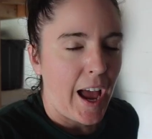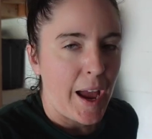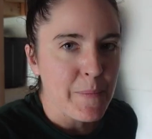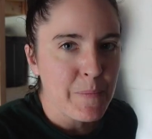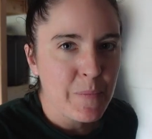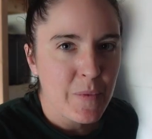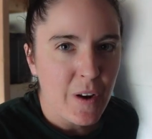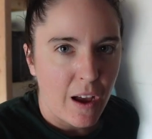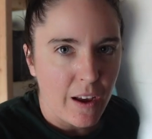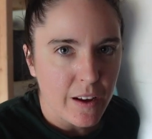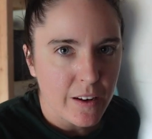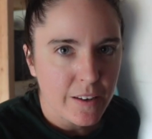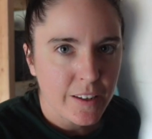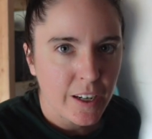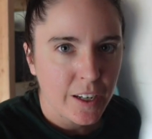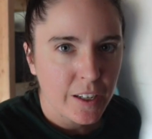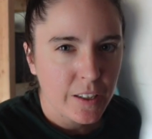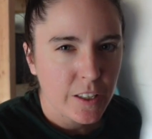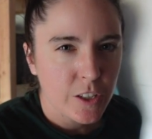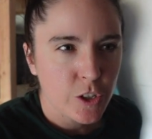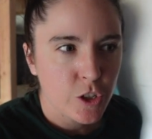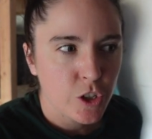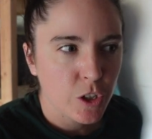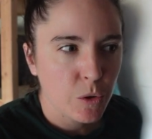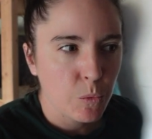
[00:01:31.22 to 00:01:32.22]
I'm not
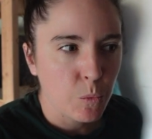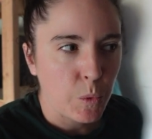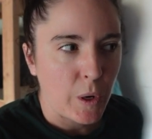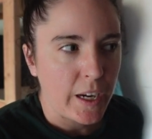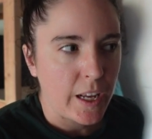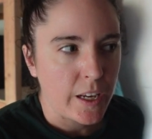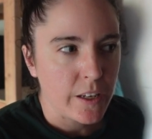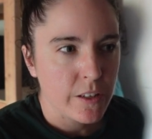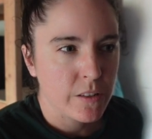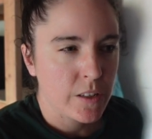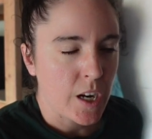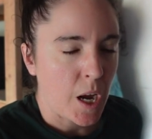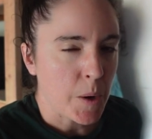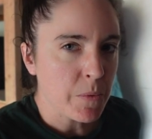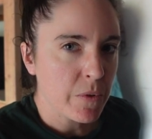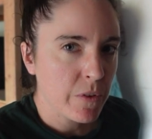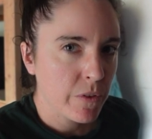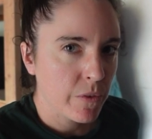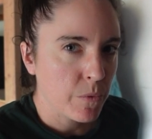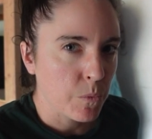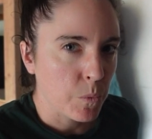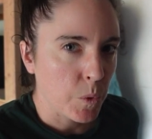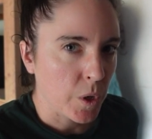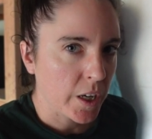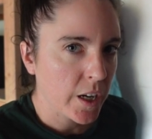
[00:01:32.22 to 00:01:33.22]
entirely sure when I
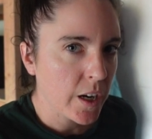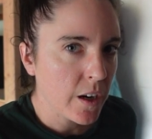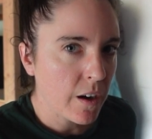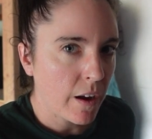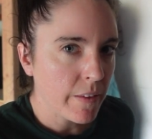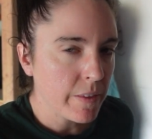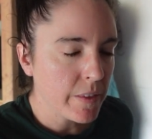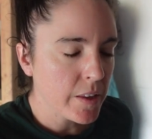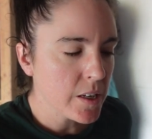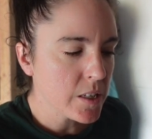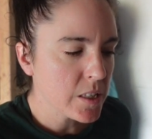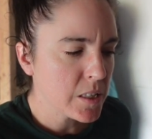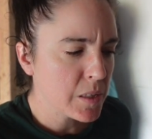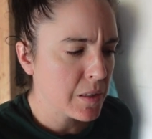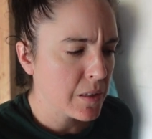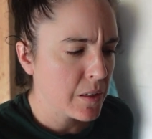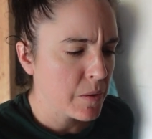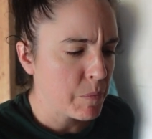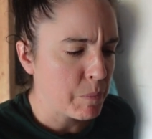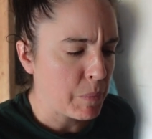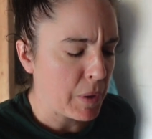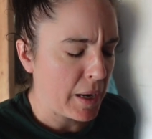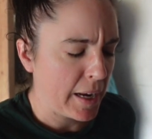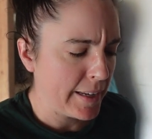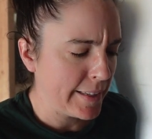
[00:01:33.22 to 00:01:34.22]
stopped working on this,
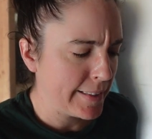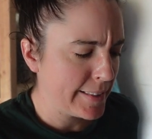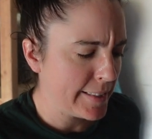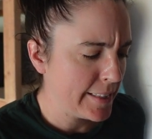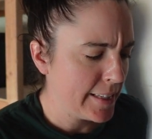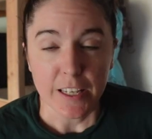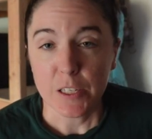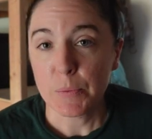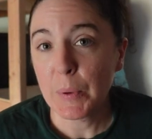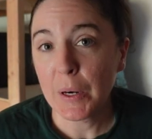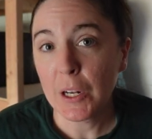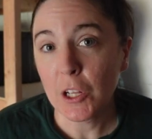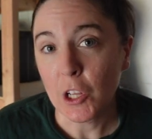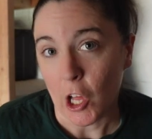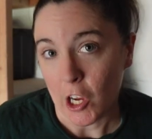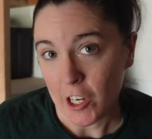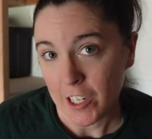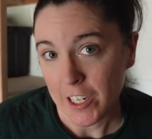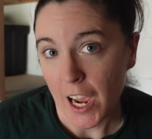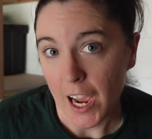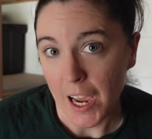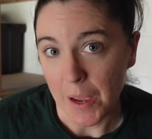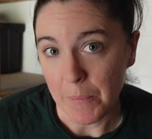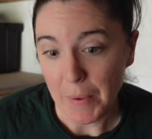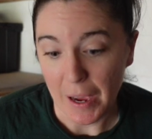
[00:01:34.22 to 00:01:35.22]
but it's been a
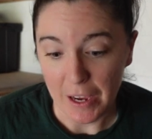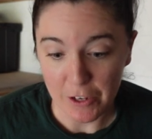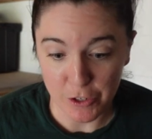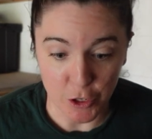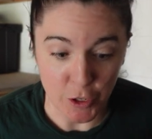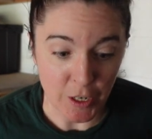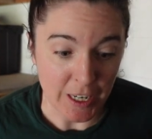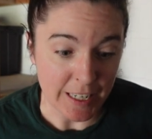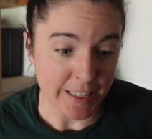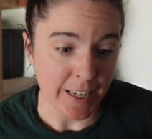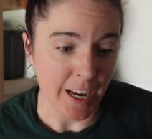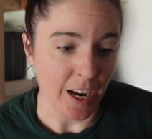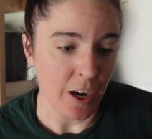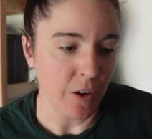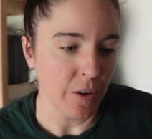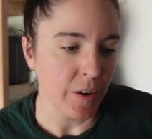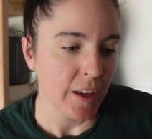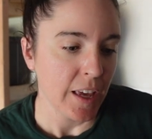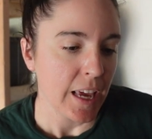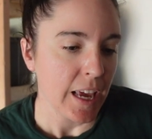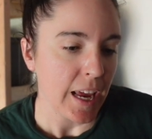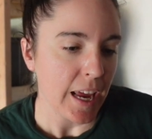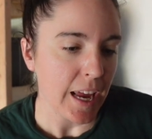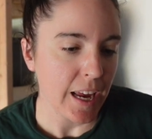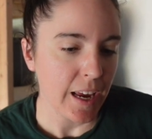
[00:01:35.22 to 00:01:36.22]
long time, as you can tell.
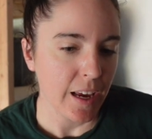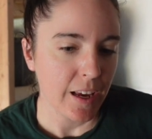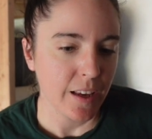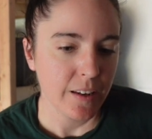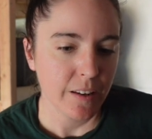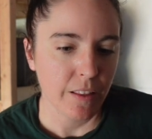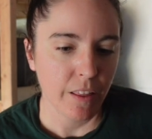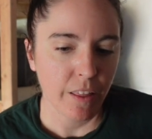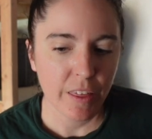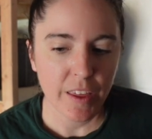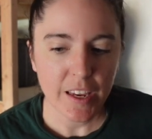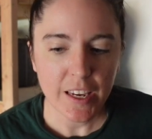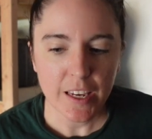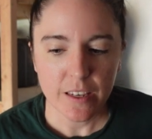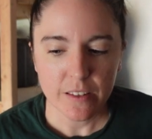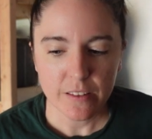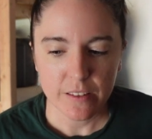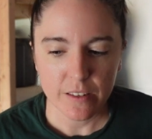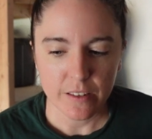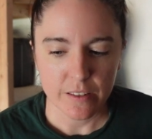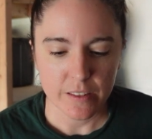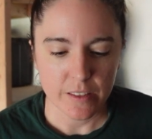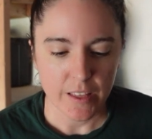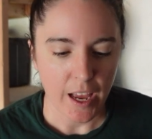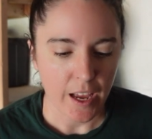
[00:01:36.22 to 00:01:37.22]
And the thing
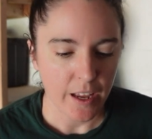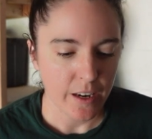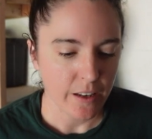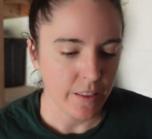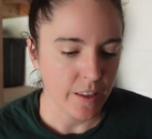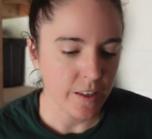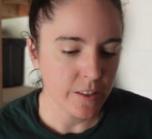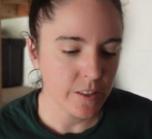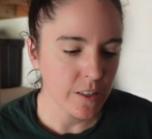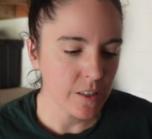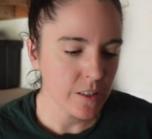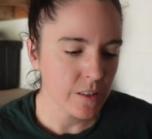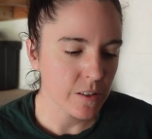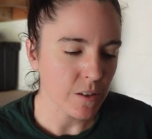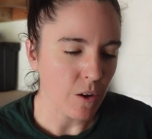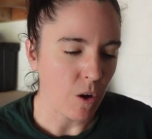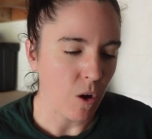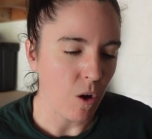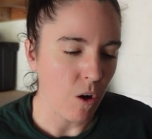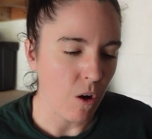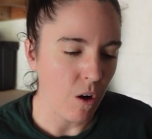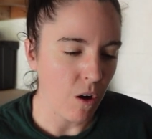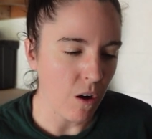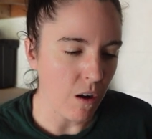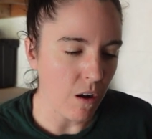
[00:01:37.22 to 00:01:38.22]
is, is that this is
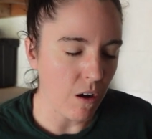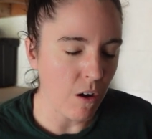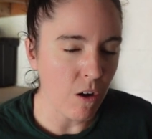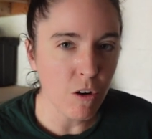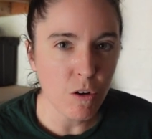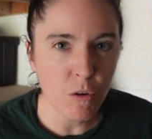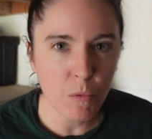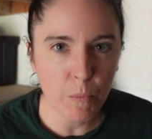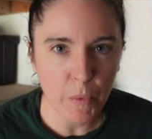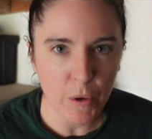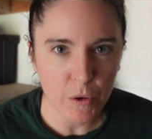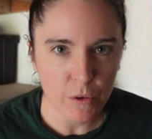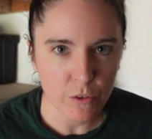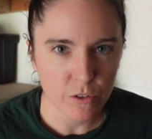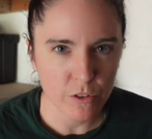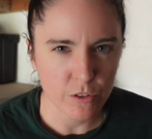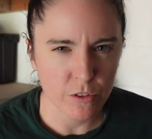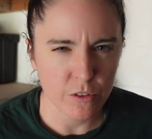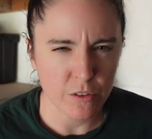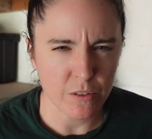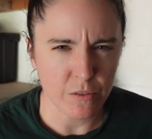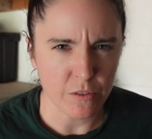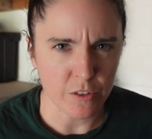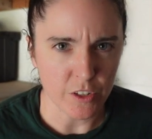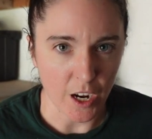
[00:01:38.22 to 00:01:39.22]

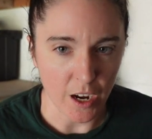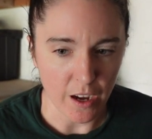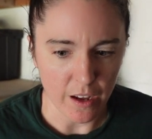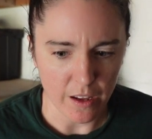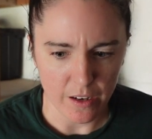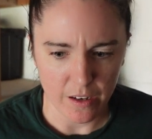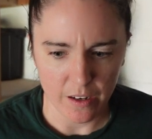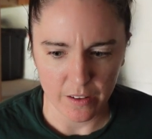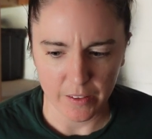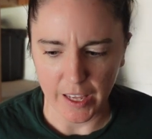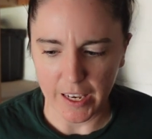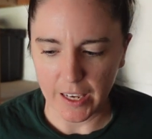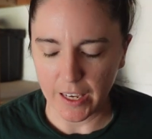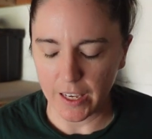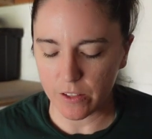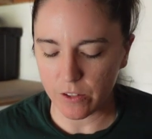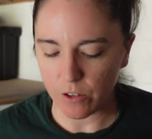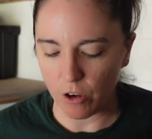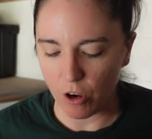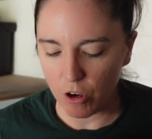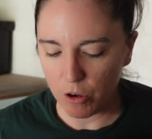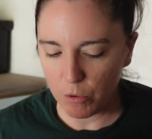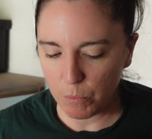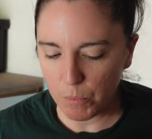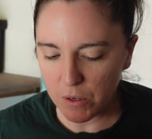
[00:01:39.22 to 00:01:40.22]
almost done. Like, it's
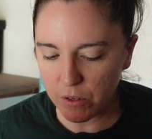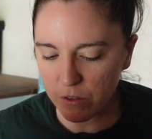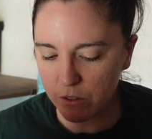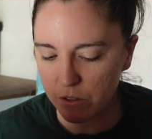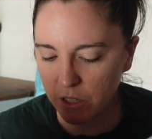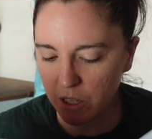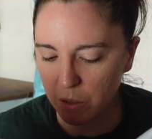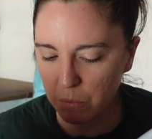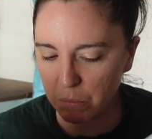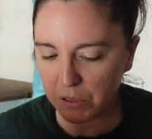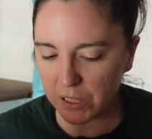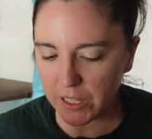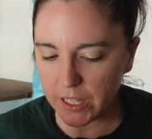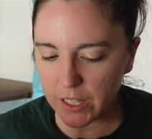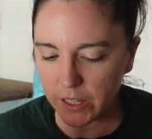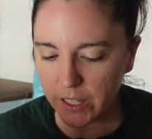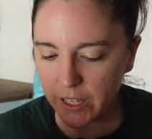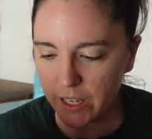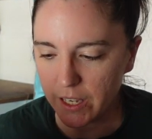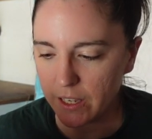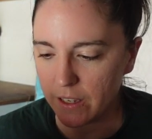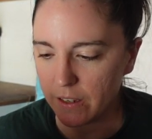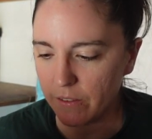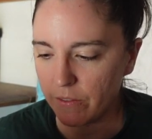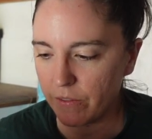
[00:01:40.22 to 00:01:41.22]
almost
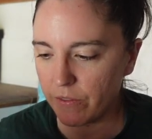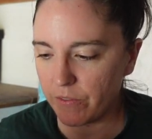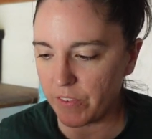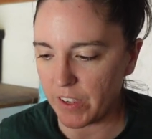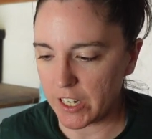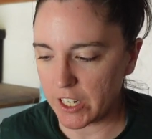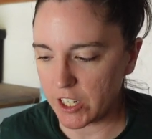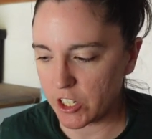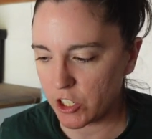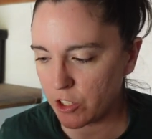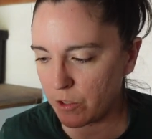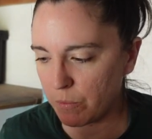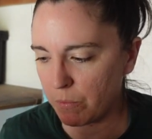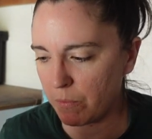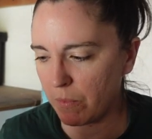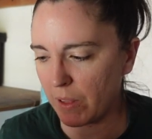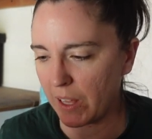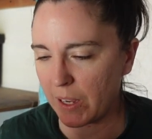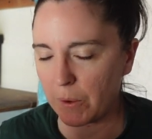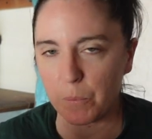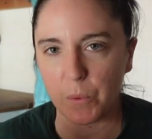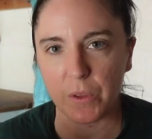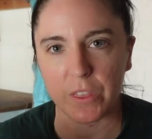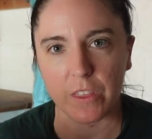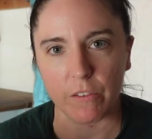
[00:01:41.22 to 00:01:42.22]
completely finished,
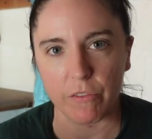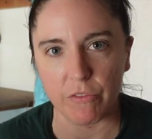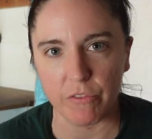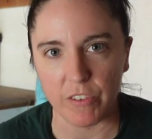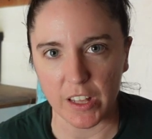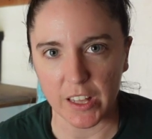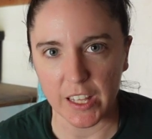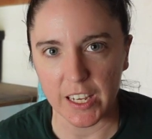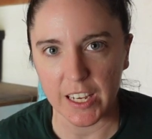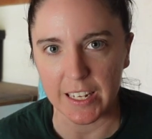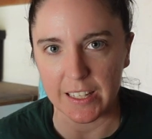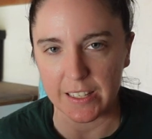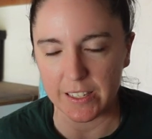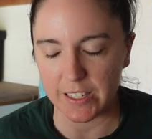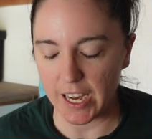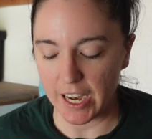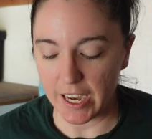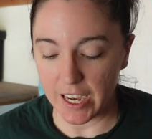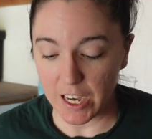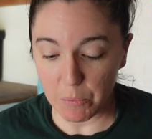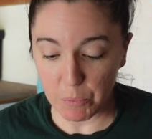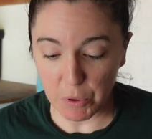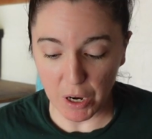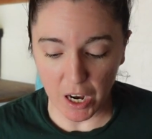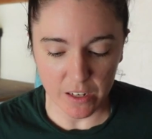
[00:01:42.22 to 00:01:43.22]
like with the filling and
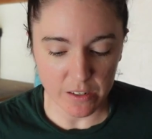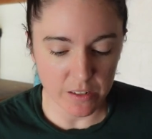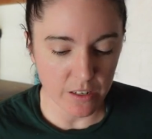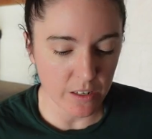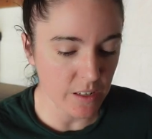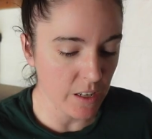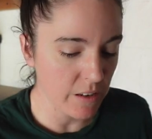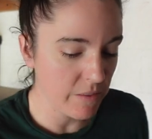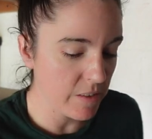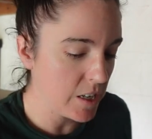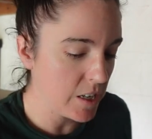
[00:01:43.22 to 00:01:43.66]
sanding process of